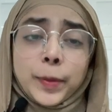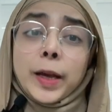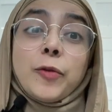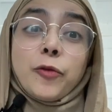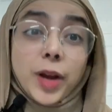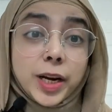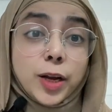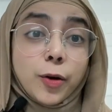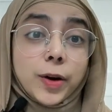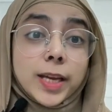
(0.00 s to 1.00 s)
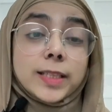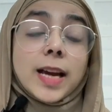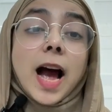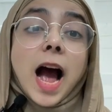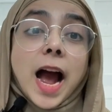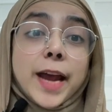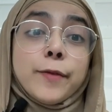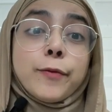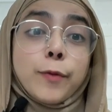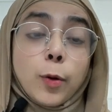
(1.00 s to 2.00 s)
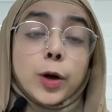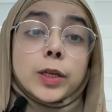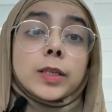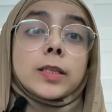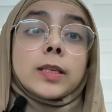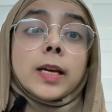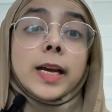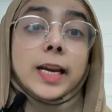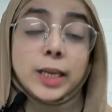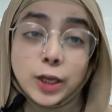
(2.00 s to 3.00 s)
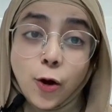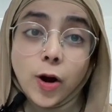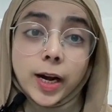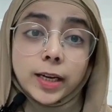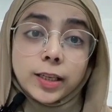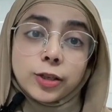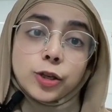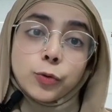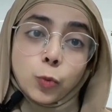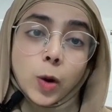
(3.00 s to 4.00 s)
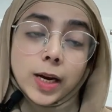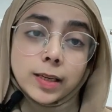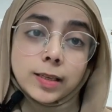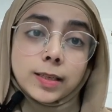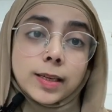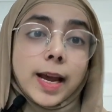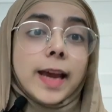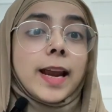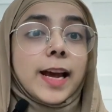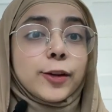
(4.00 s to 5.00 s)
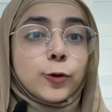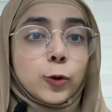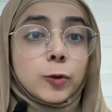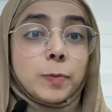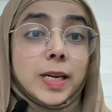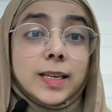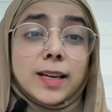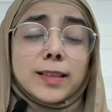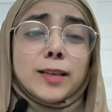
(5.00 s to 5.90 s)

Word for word: To be very honest, I was in your condition once and I chose BDS,